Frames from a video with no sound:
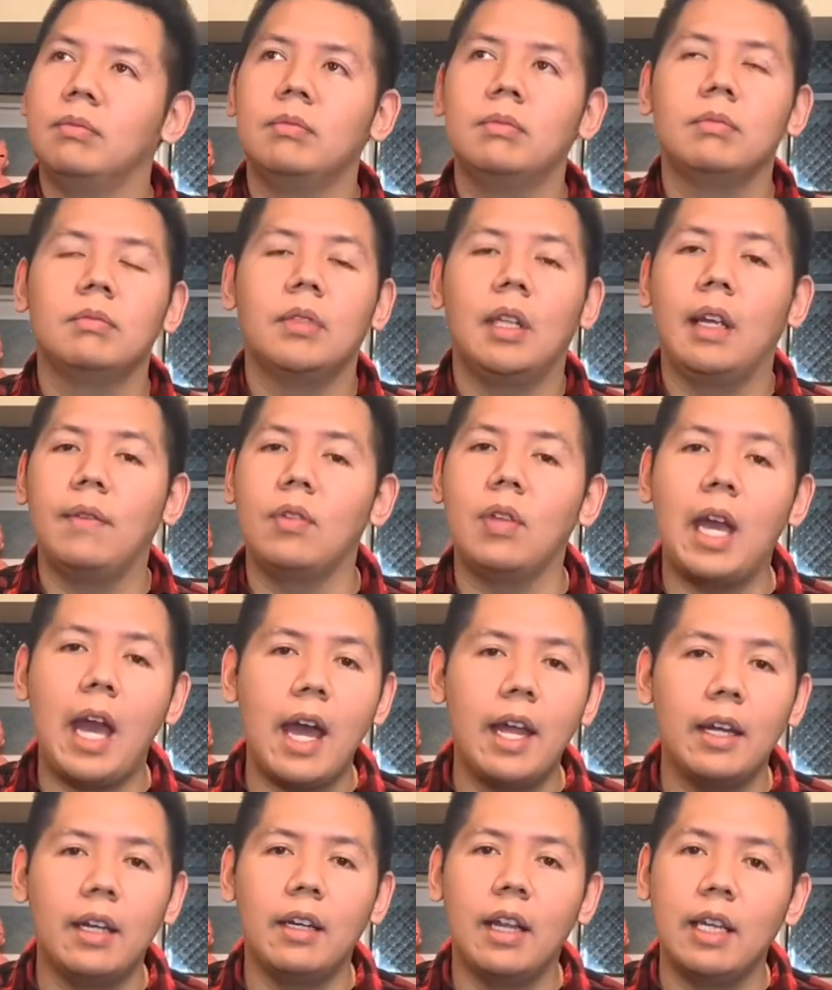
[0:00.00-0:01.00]
if you
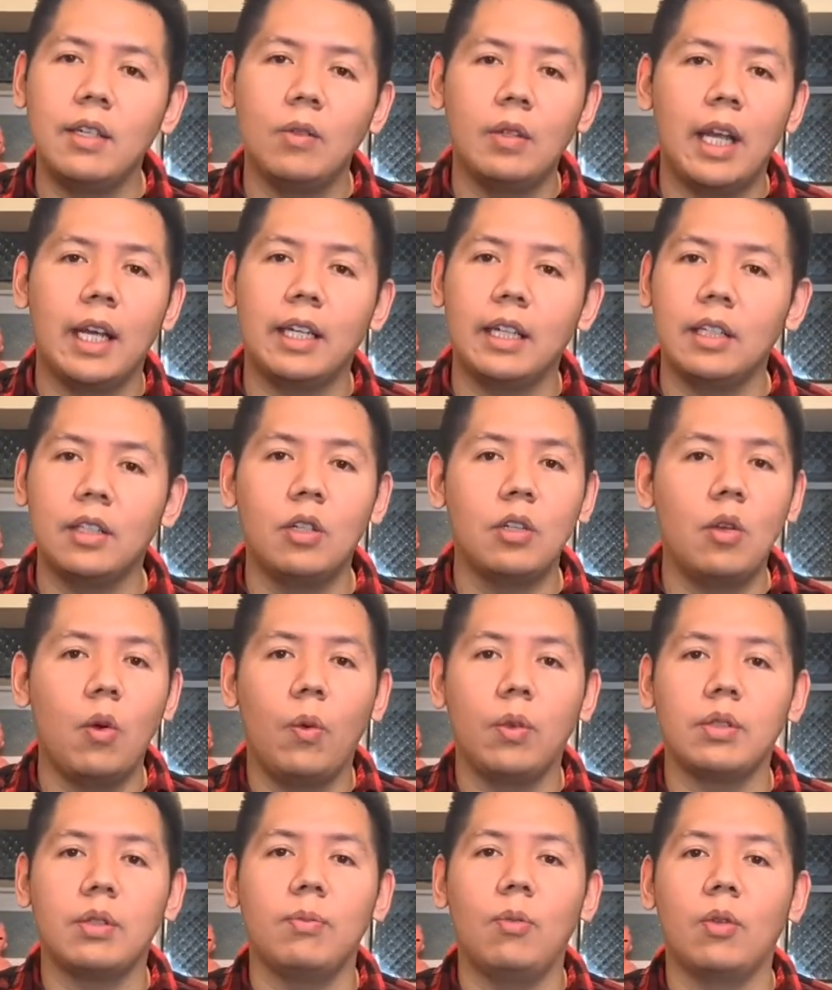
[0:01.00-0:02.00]
had it and you like it, you know
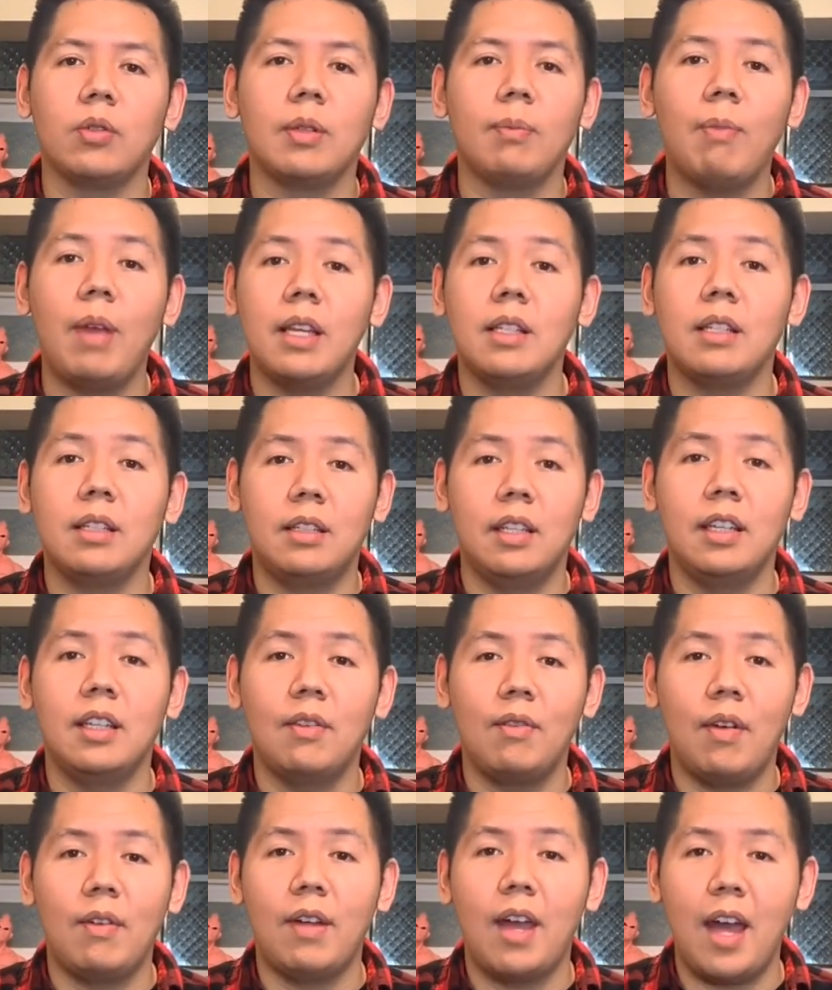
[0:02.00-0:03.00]
it's the most amazing thing
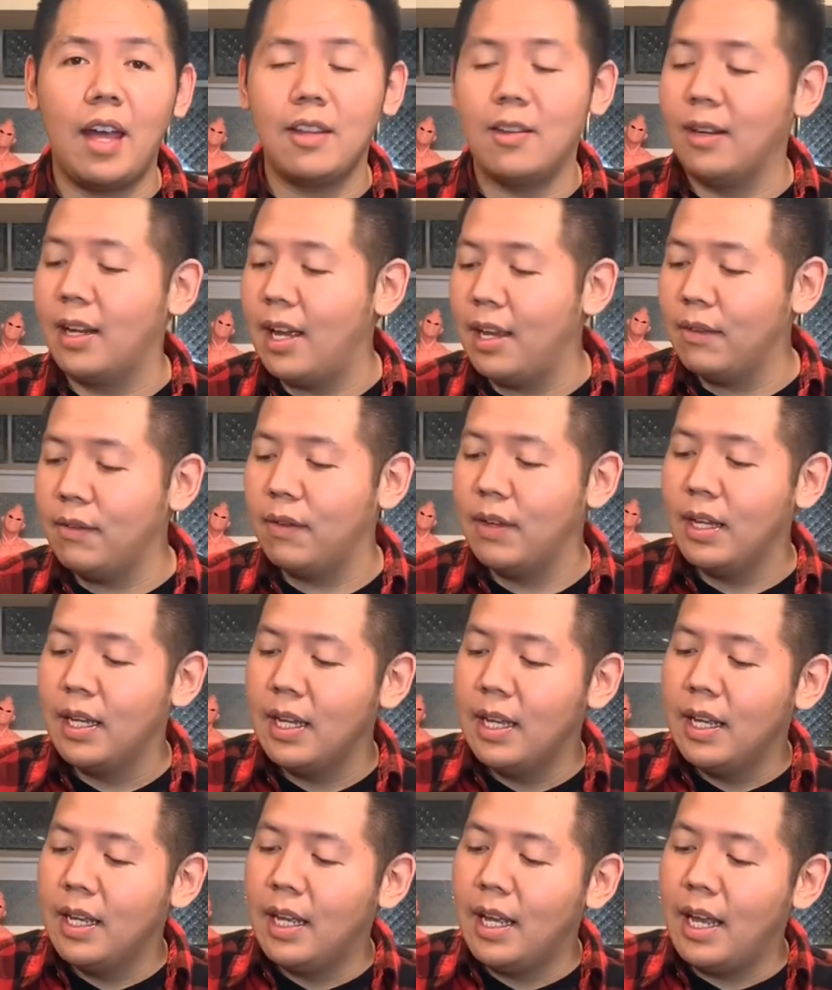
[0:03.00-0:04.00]
you've ever had in your life.
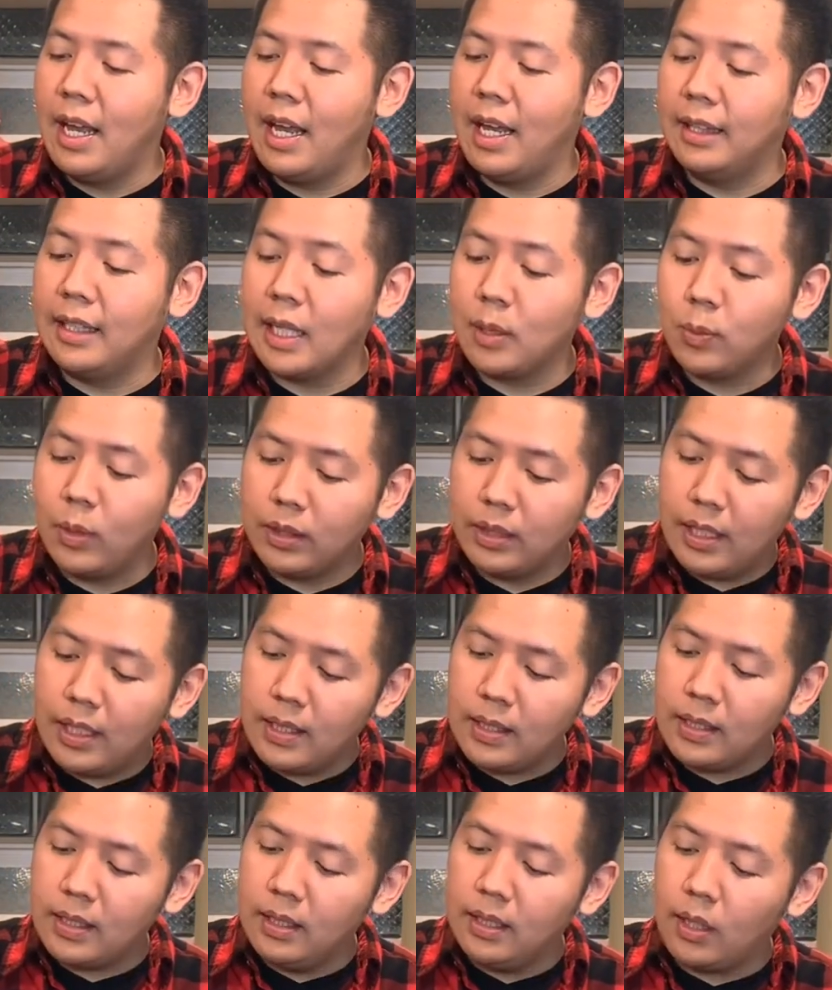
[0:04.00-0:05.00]
And that's what
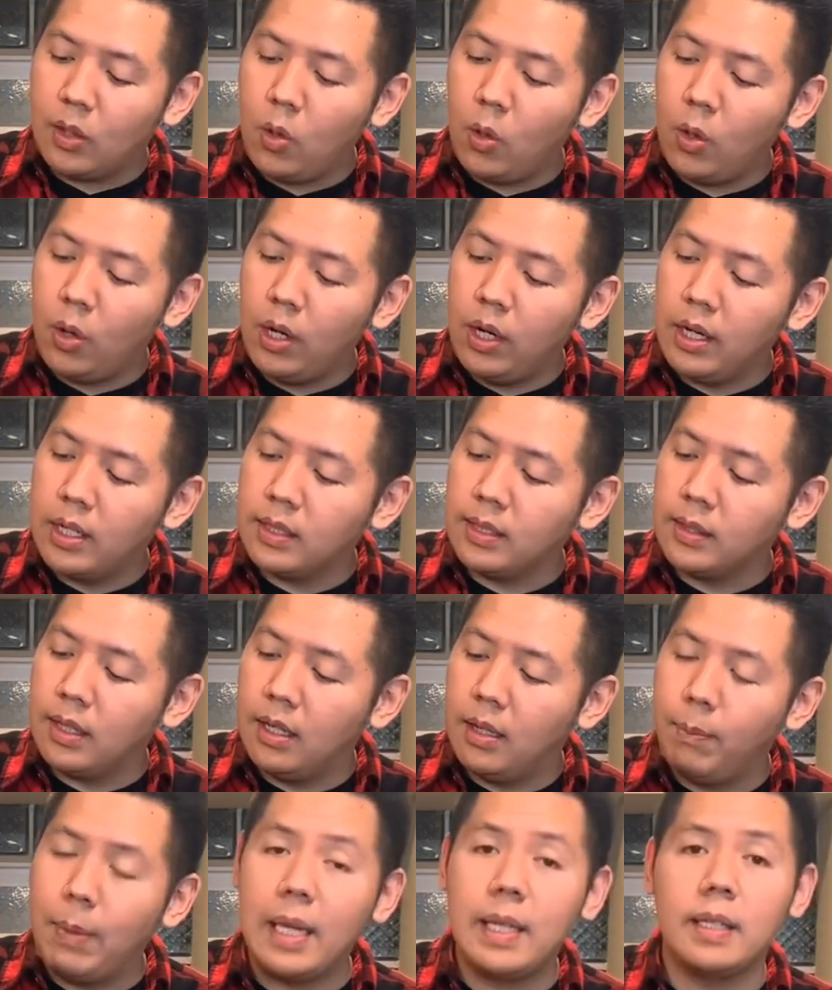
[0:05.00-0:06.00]
this liqueur is
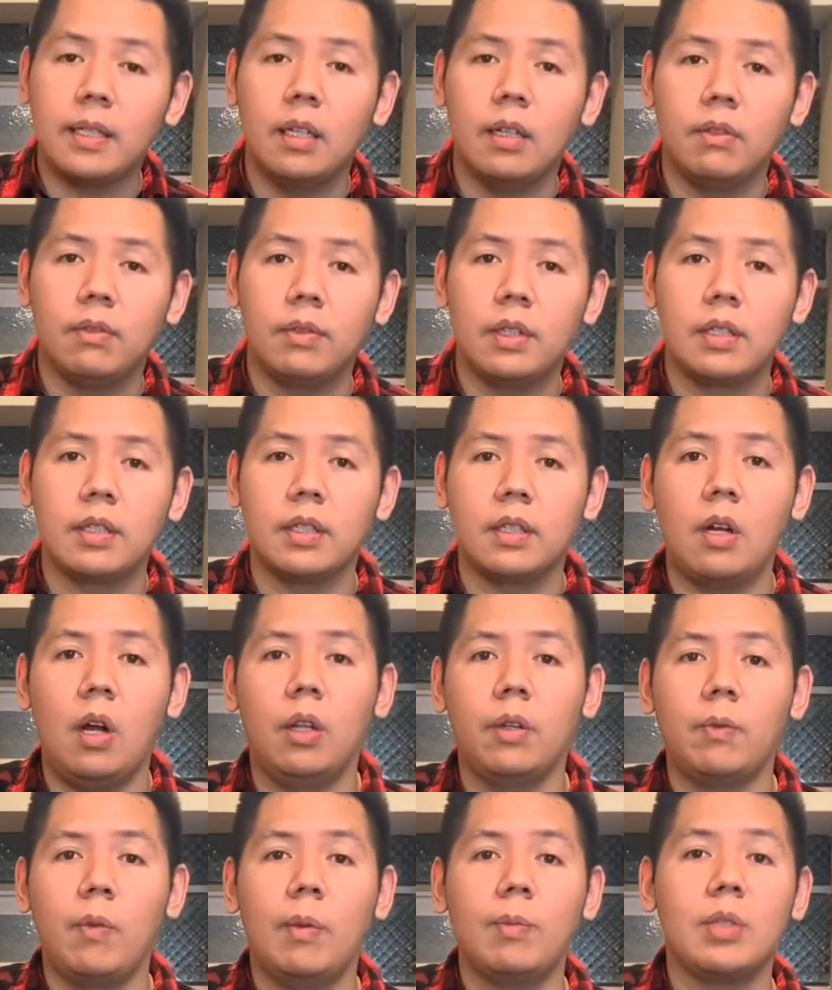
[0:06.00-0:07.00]
based on. This is
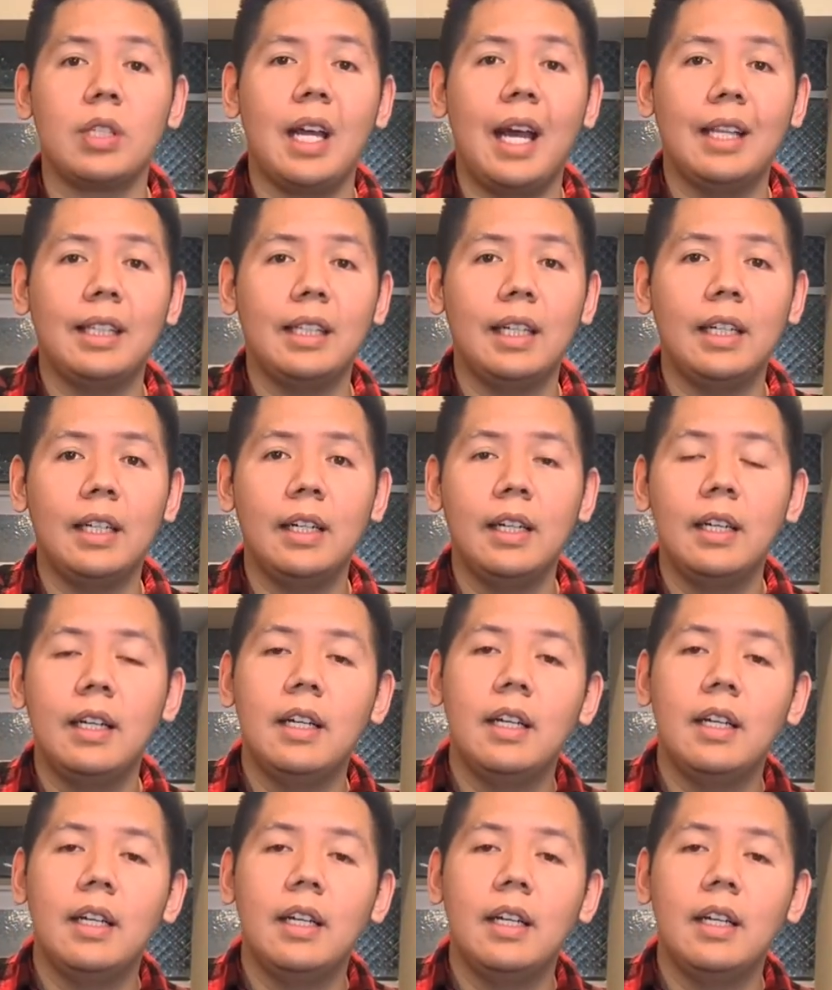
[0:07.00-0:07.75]
called horchata.